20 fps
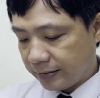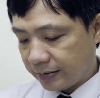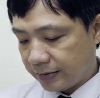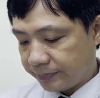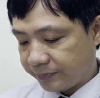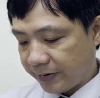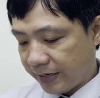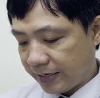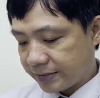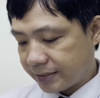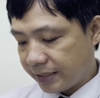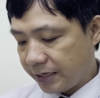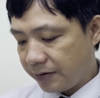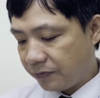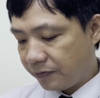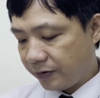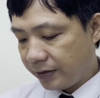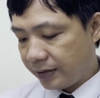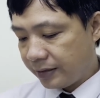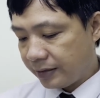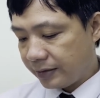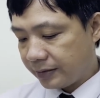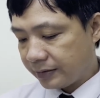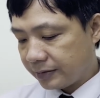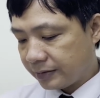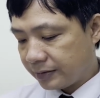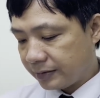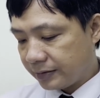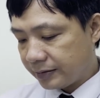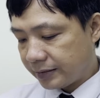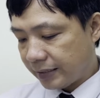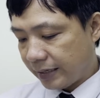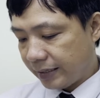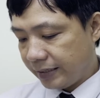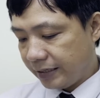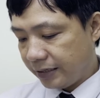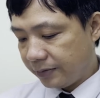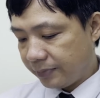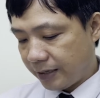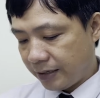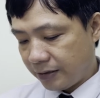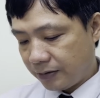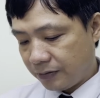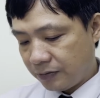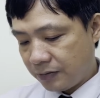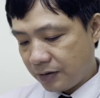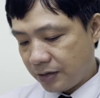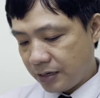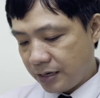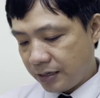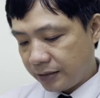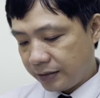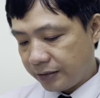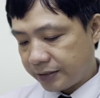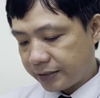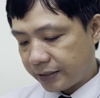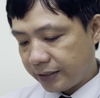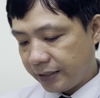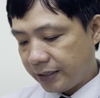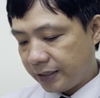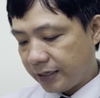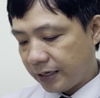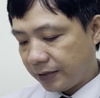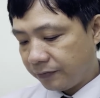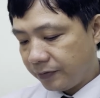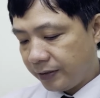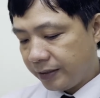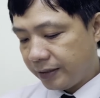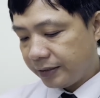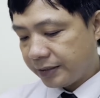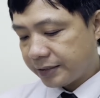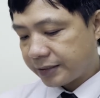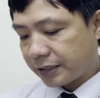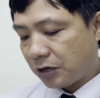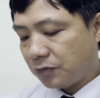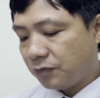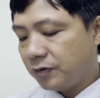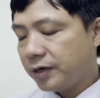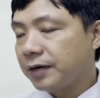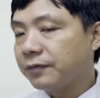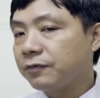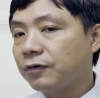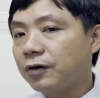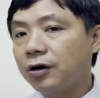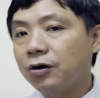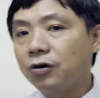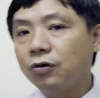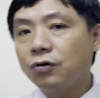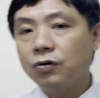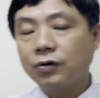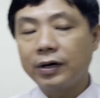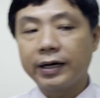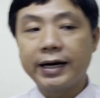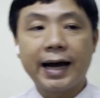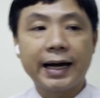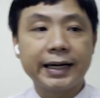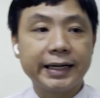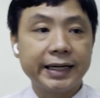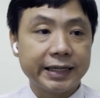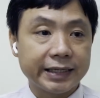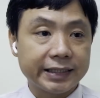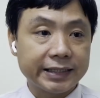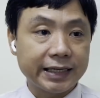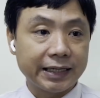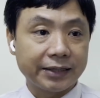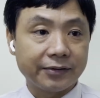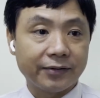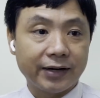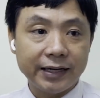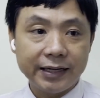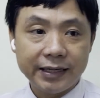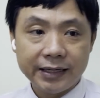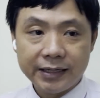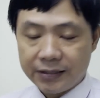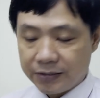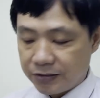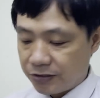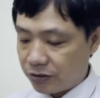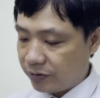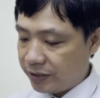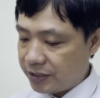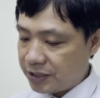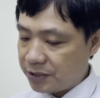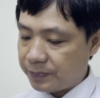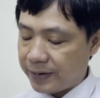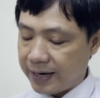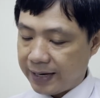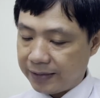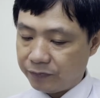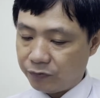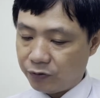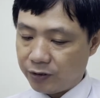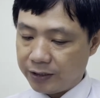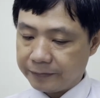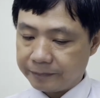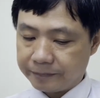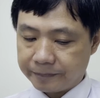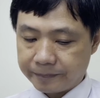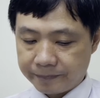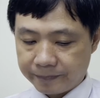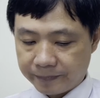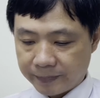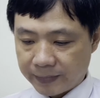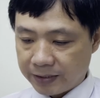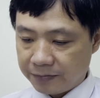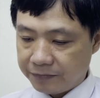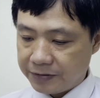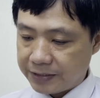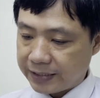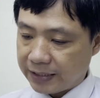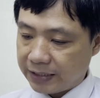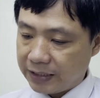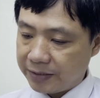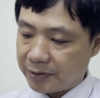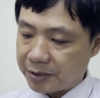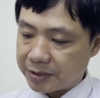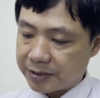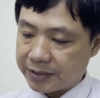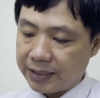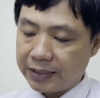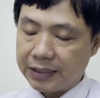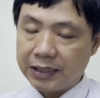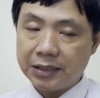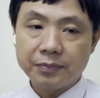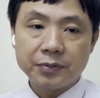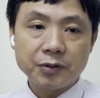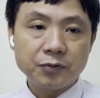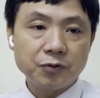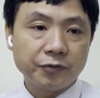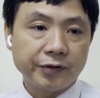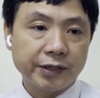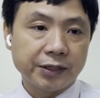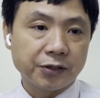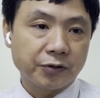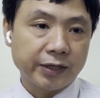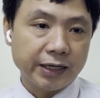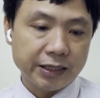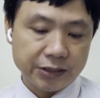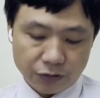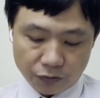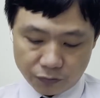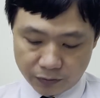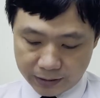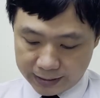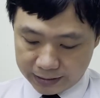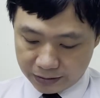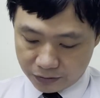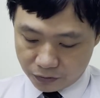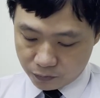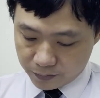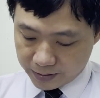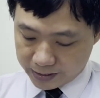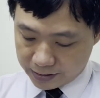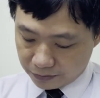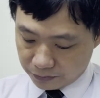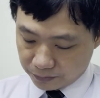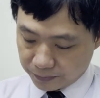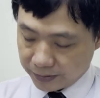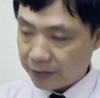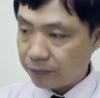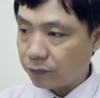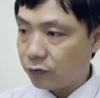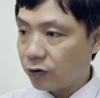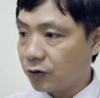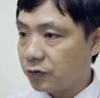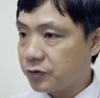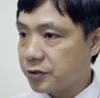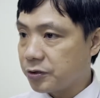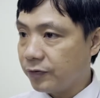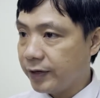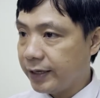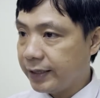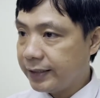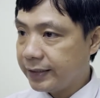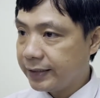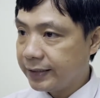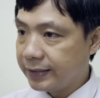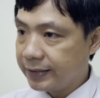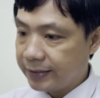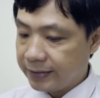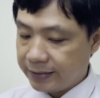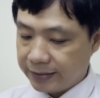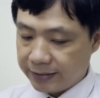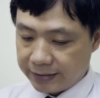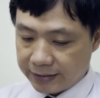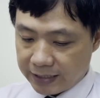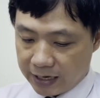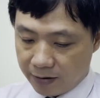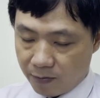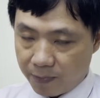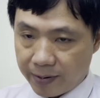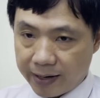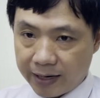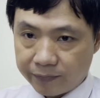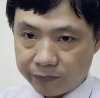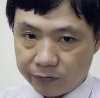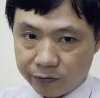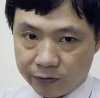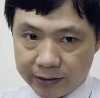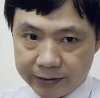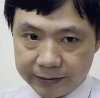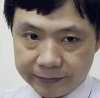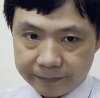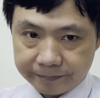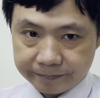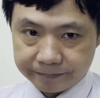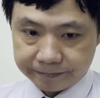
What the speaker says: part 3 will study about the skill that we discover and follow the idea in the text, right? So this is part 1. We study about scanning and previewing. Okay, so let's open on page 107, our part 1.